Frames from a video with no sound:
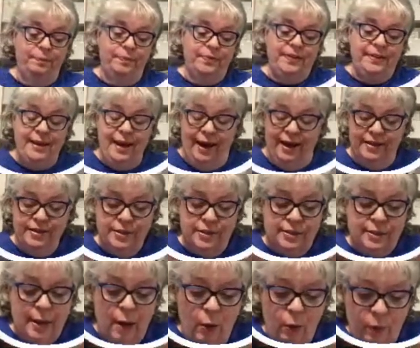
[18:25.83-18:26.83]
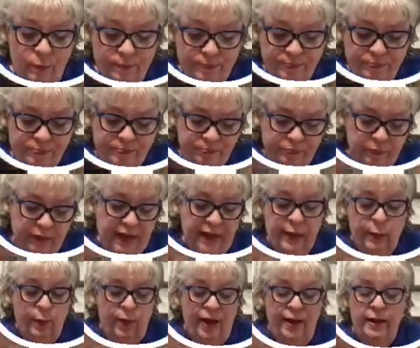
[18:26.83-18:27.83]
Yeah. So
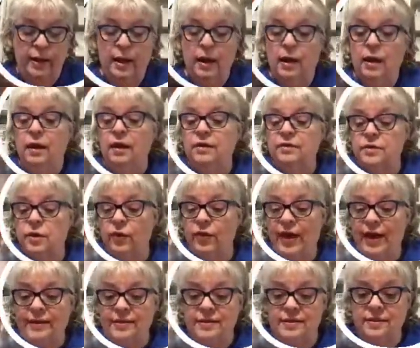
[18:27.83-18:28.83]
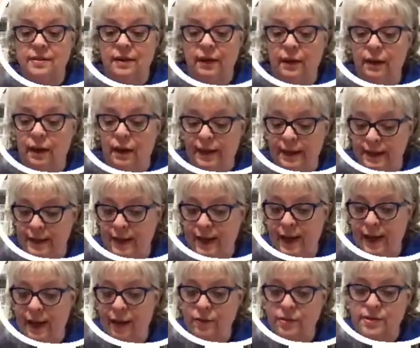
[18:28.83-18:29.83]
anyway, so that's the little hen
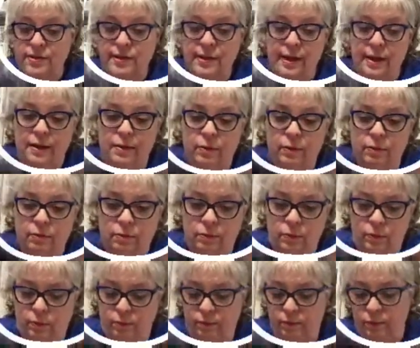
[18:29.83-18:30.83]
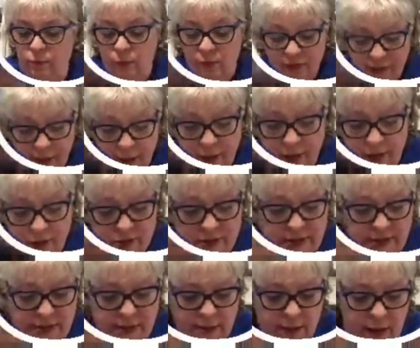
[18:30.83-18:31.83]
house that we're not
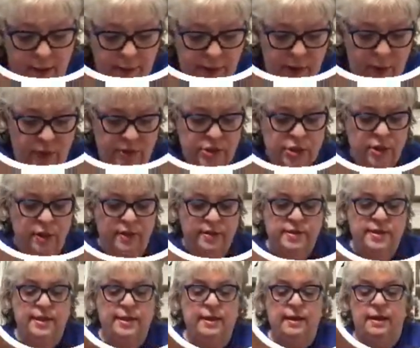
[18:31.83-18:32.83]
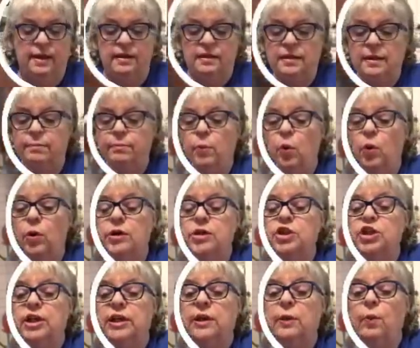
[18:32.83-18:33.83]
using tonight, but I wanted y'all to see it. And then more
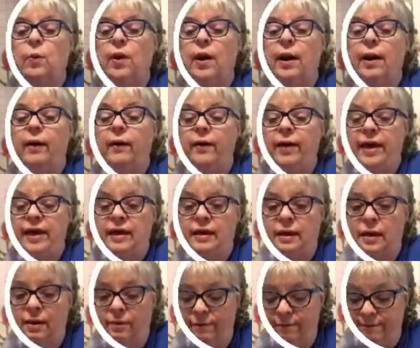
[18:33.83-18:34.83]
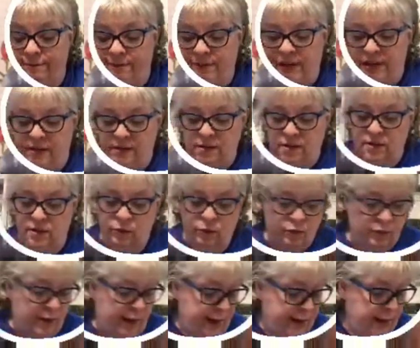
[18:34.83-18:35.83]
chicken wire and fence,
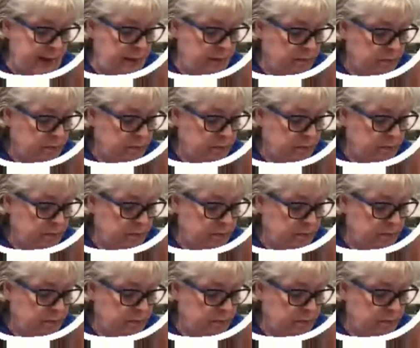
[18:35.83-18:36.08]
right?